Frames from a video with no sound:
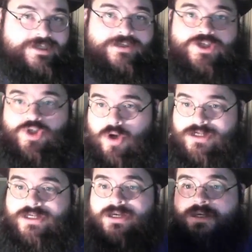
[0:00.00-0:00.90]
In
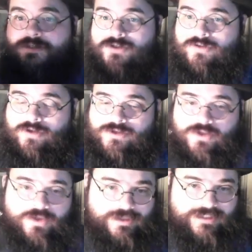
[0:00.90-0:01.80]
short, to those who
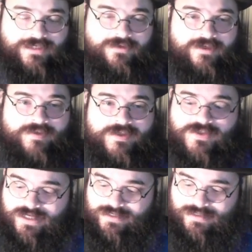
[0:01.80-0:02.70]
couldn't hear him, he
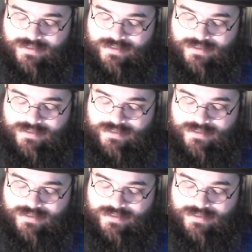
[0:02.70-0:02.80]
said,